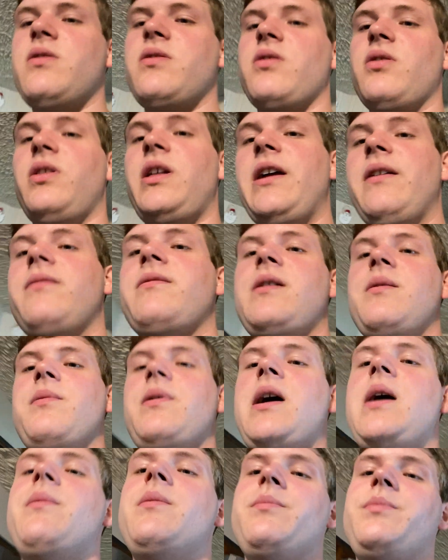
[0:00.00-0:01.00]
So, like, subscribe,
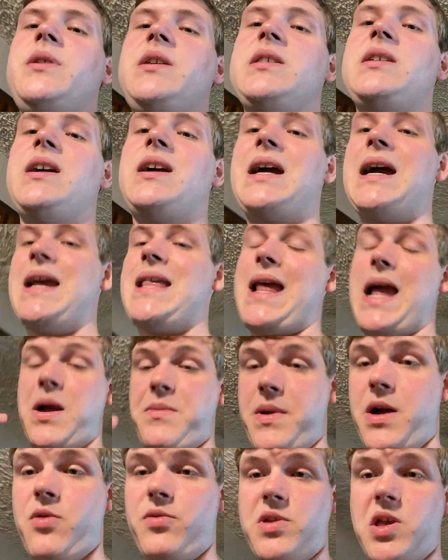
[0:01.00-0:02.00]
comment. Peace out, guys.
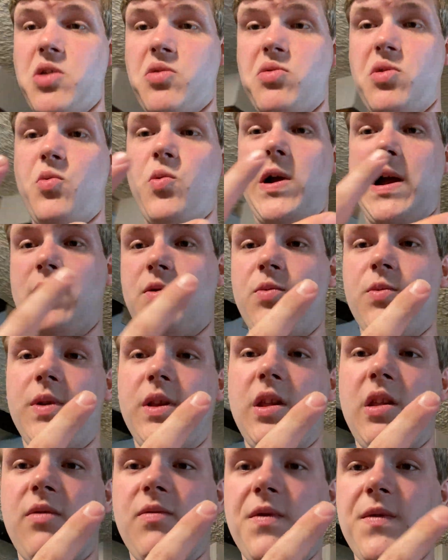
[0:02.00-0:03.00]
I'm out with
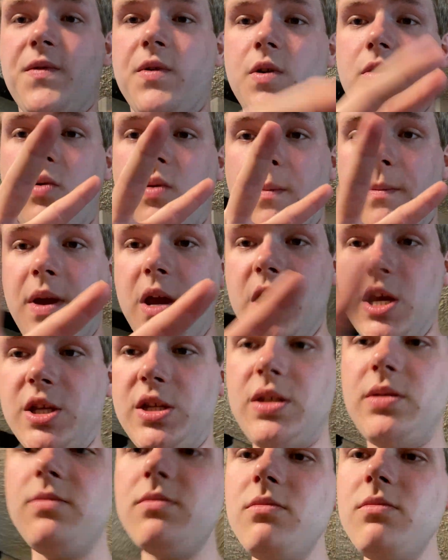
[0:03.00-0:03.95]
this review. Peace.